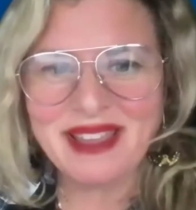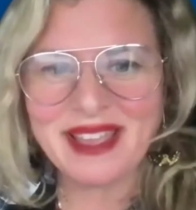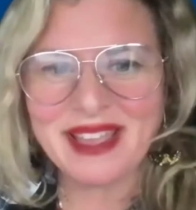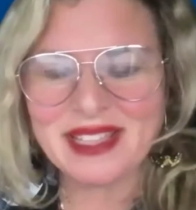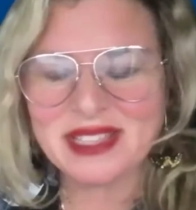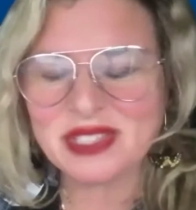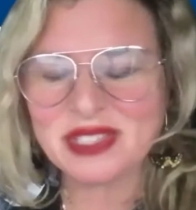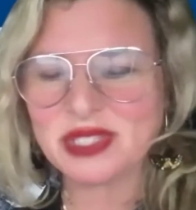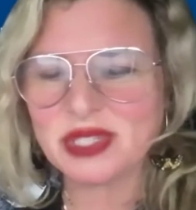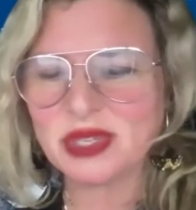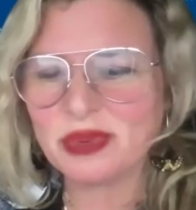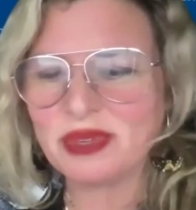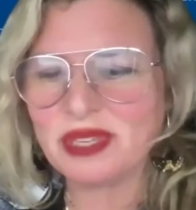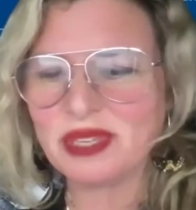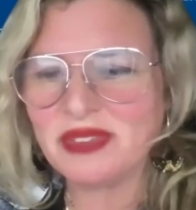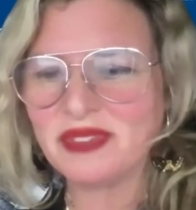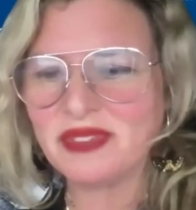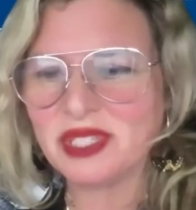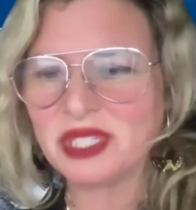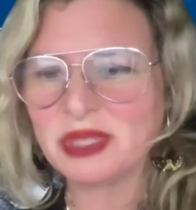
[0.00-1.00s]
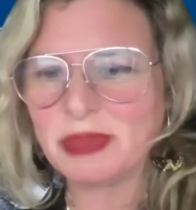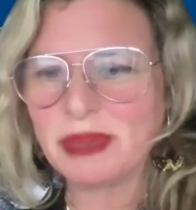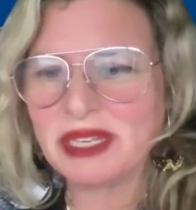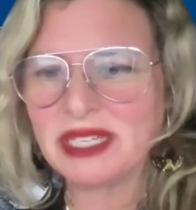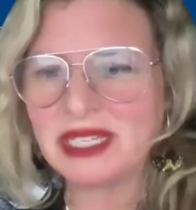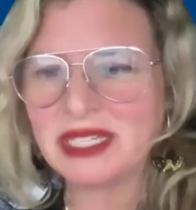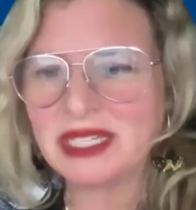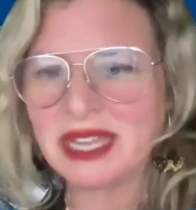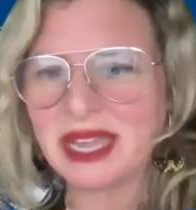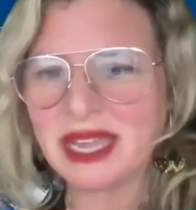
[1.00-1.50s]
And so even
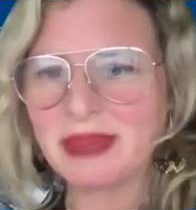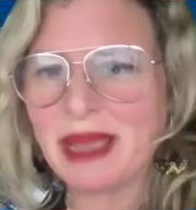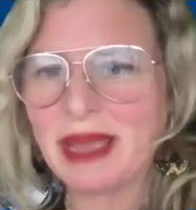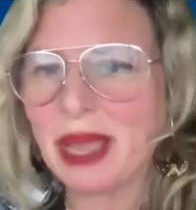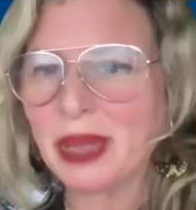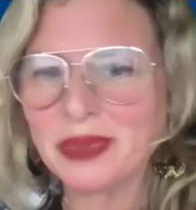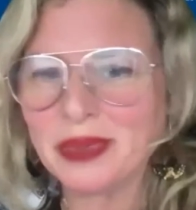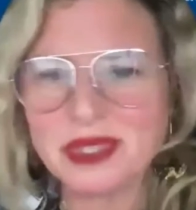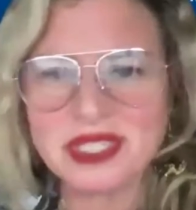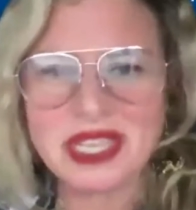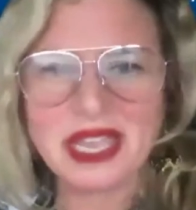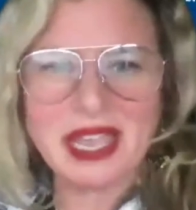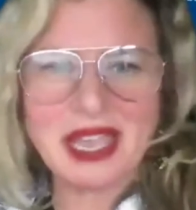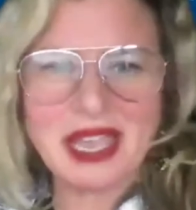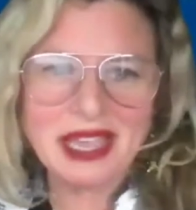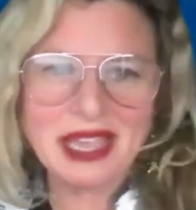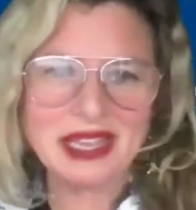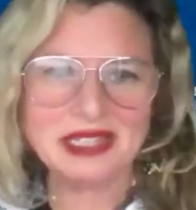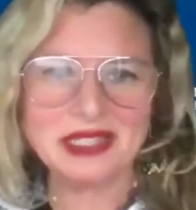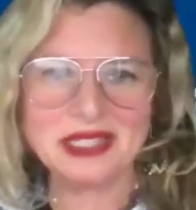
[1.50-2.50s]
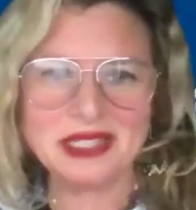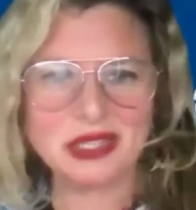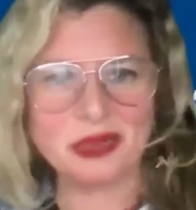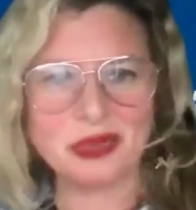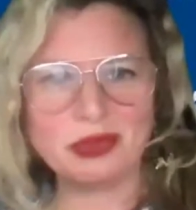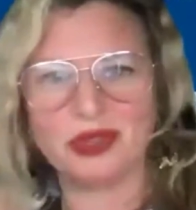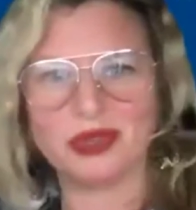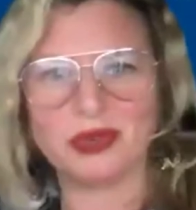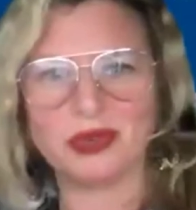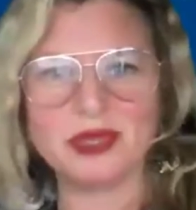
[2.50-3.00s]
spending time outside.
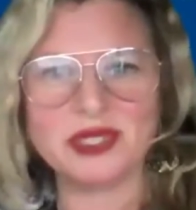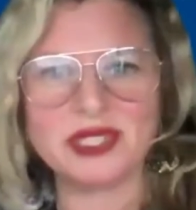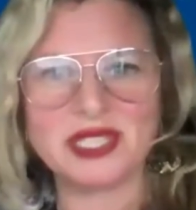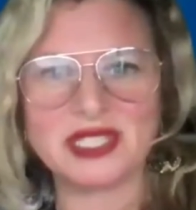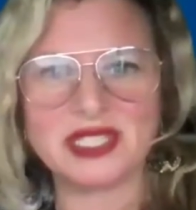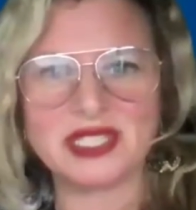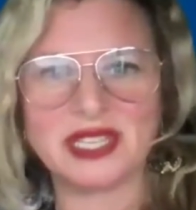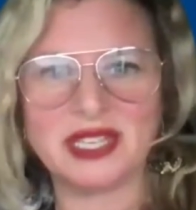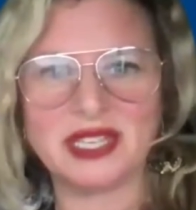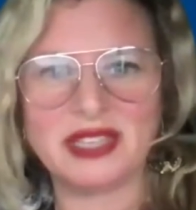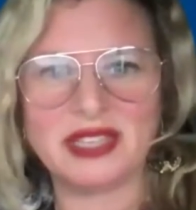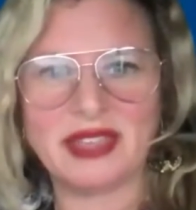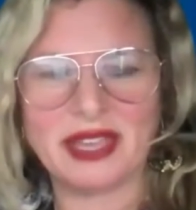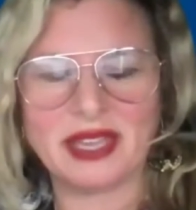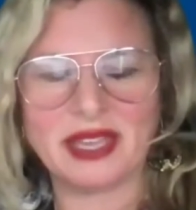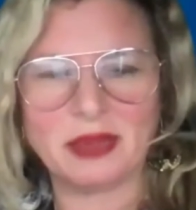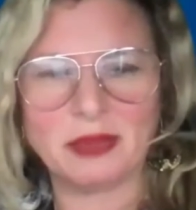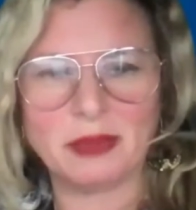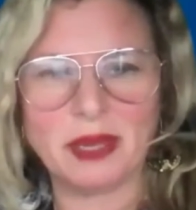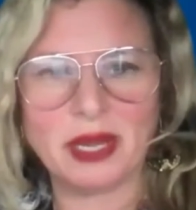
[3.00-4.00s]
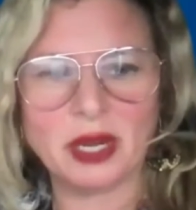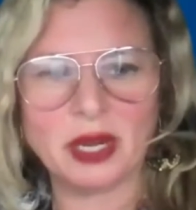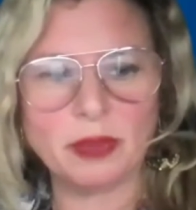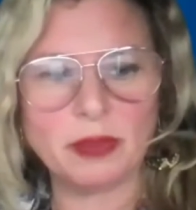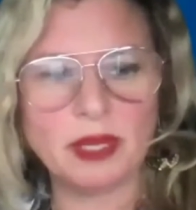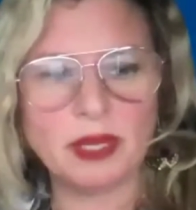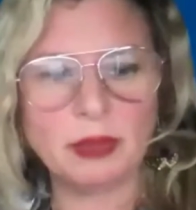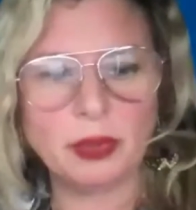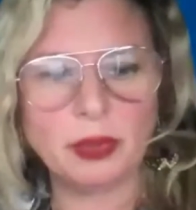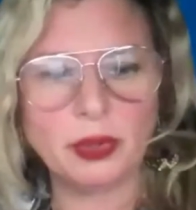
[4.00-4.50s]
So there was a study that
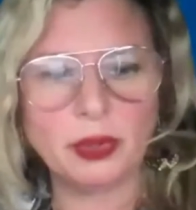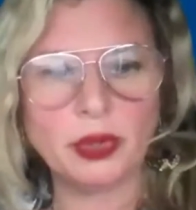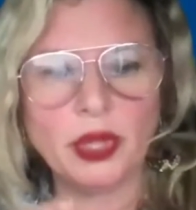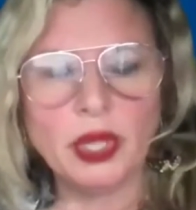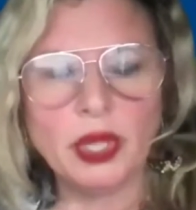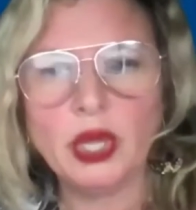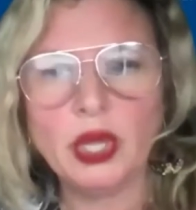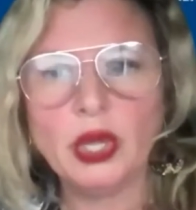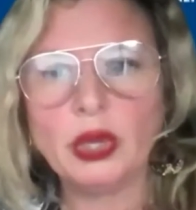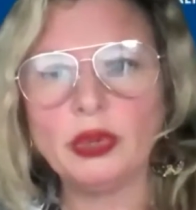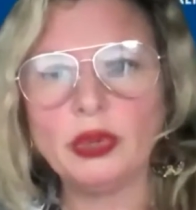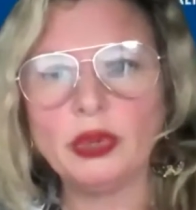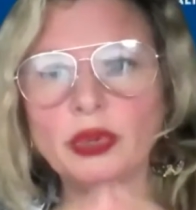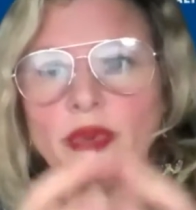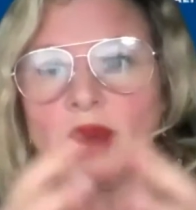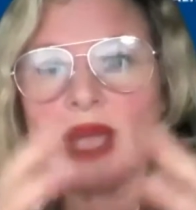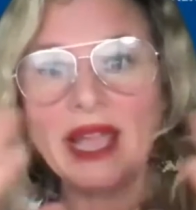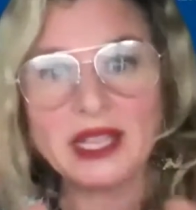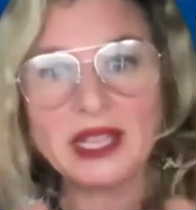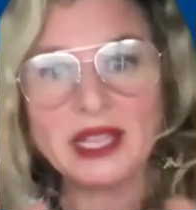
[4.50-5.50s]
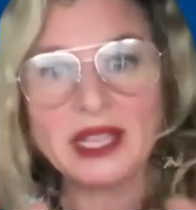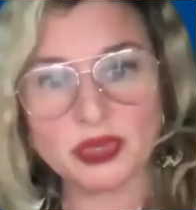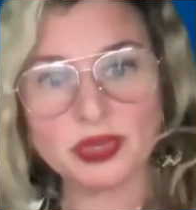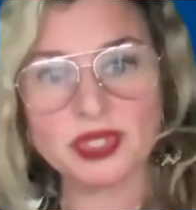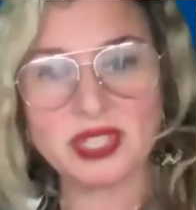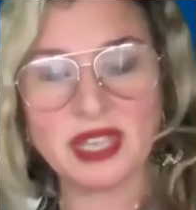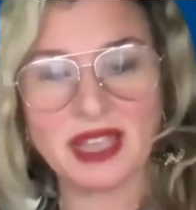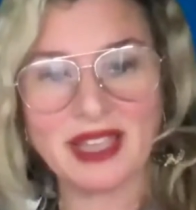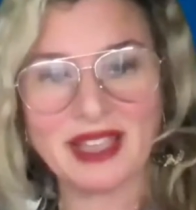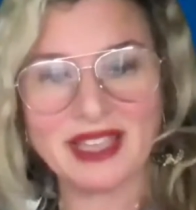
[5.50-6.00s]
compared people who
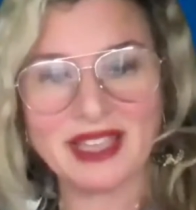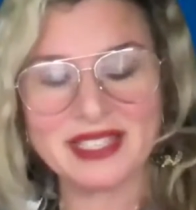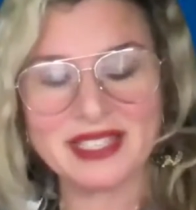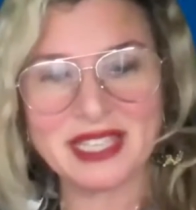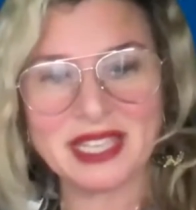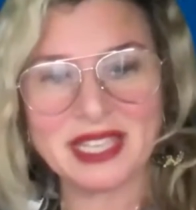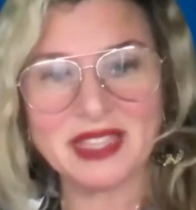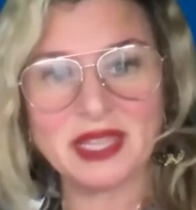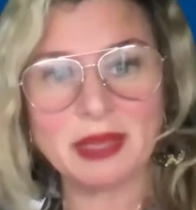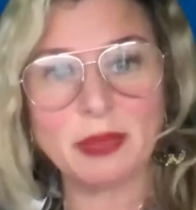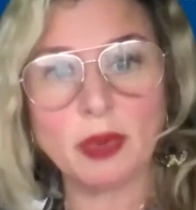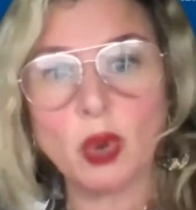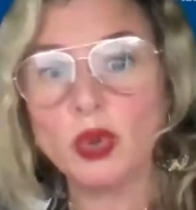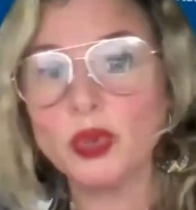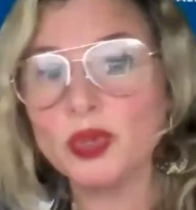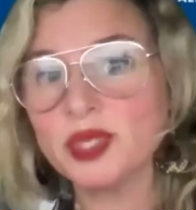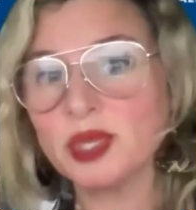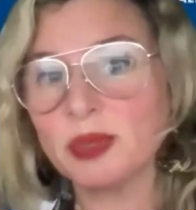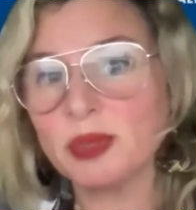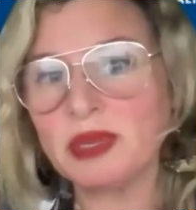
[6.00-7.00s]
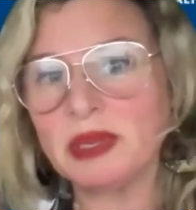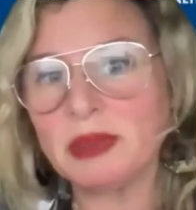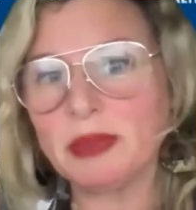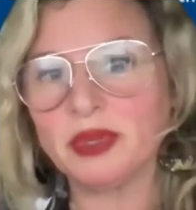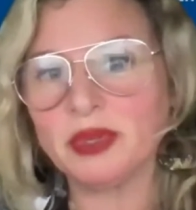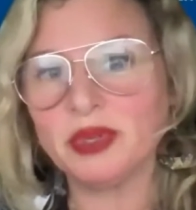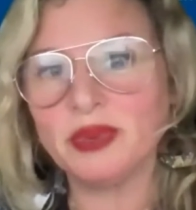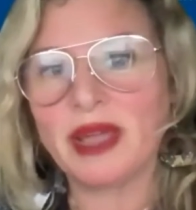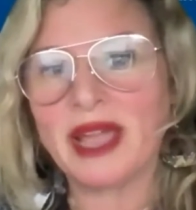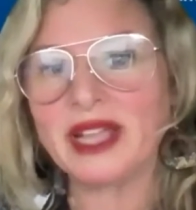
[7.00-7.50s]
exercised and then also
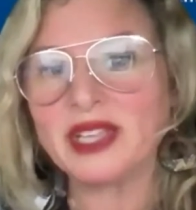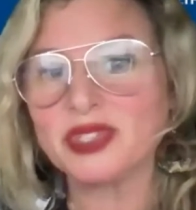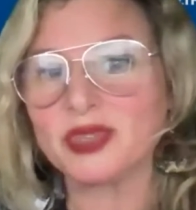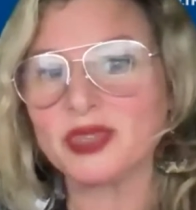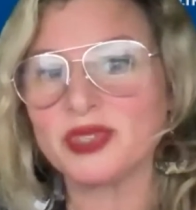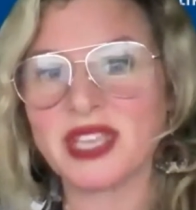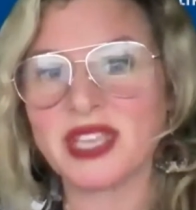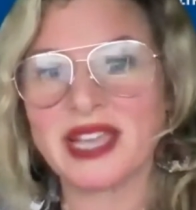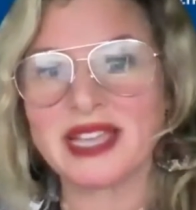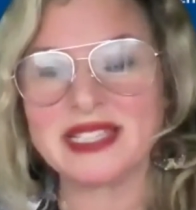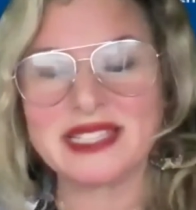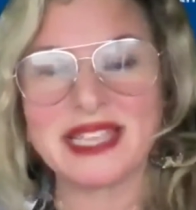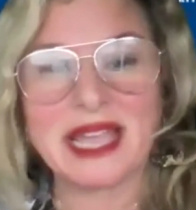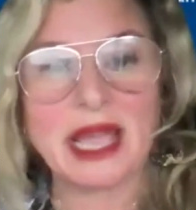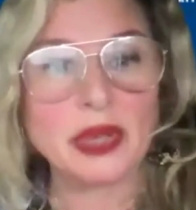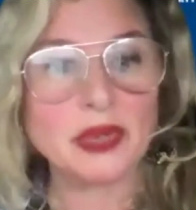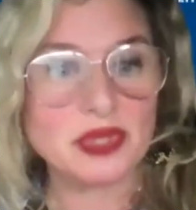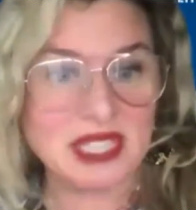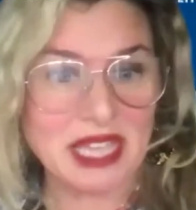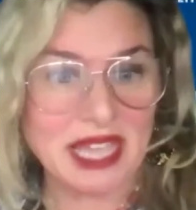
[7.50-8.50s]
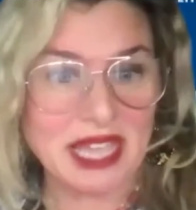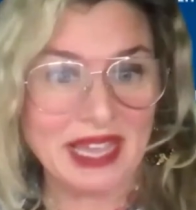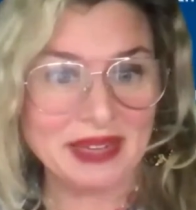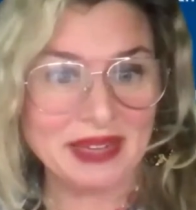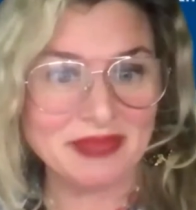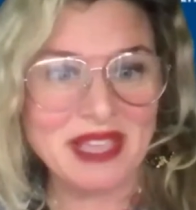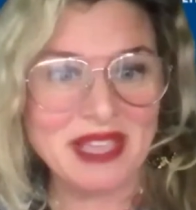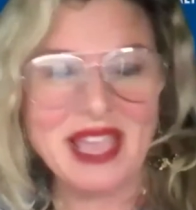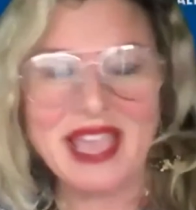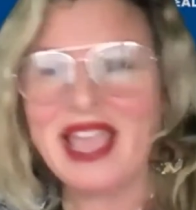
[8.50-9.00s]
people who exercised
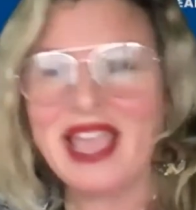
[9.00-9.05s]
outside.